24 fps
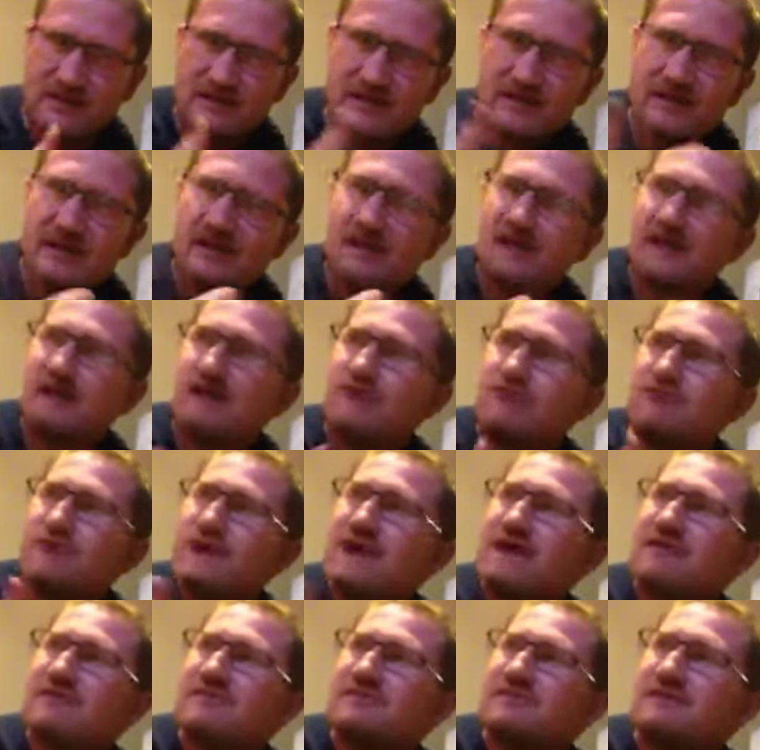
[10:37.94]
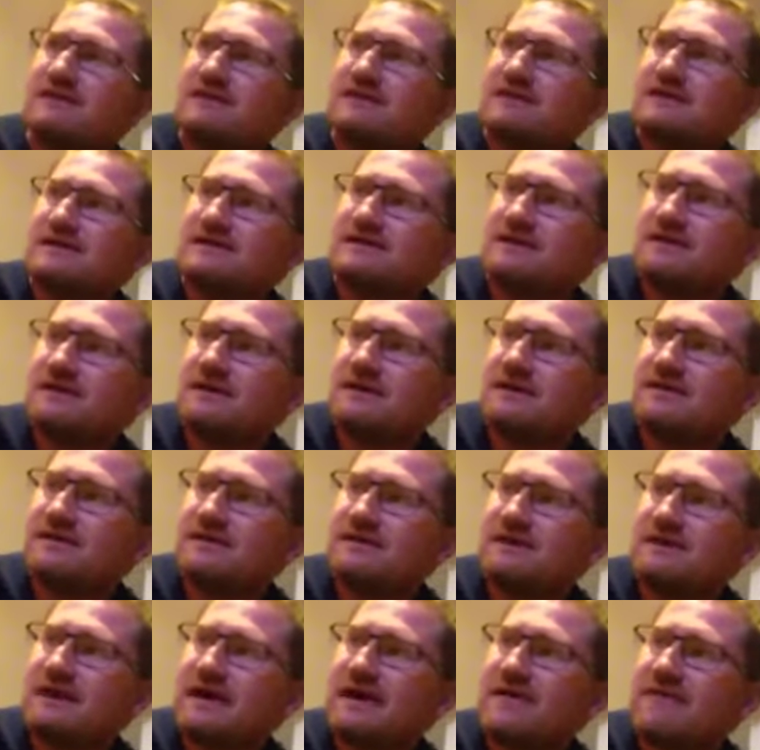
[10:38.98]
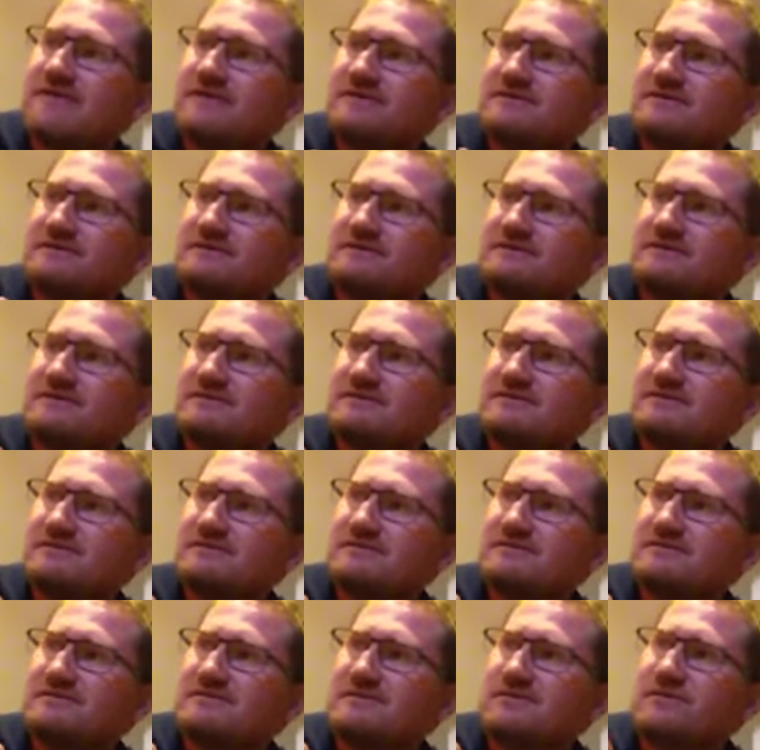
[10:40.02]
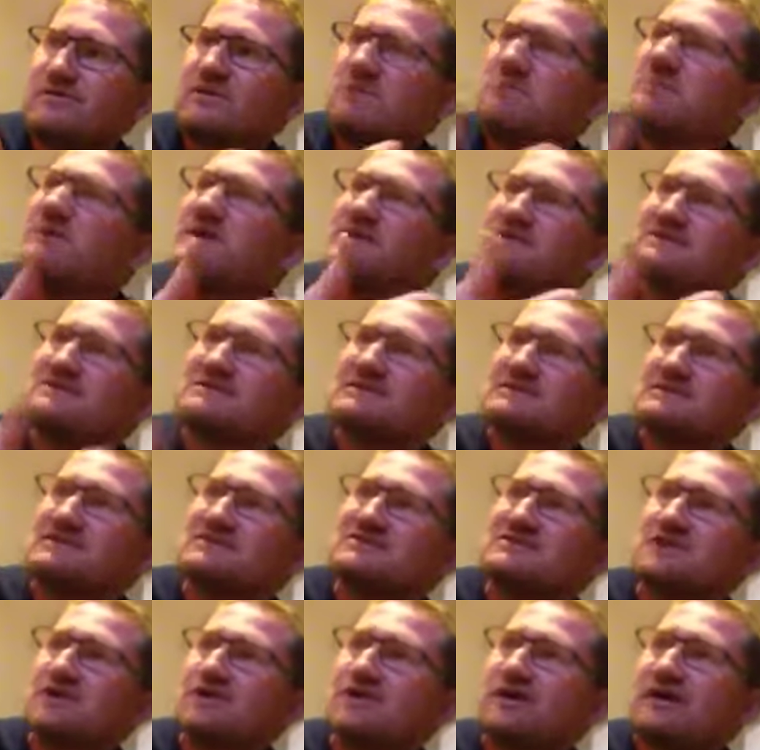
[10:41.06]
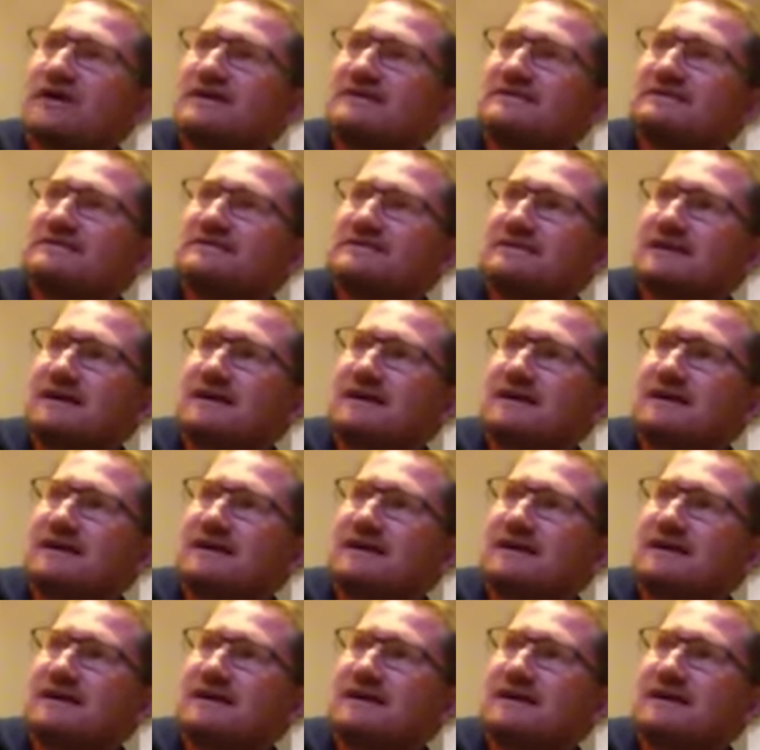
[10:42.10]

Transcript: around the character or the person in the song. It's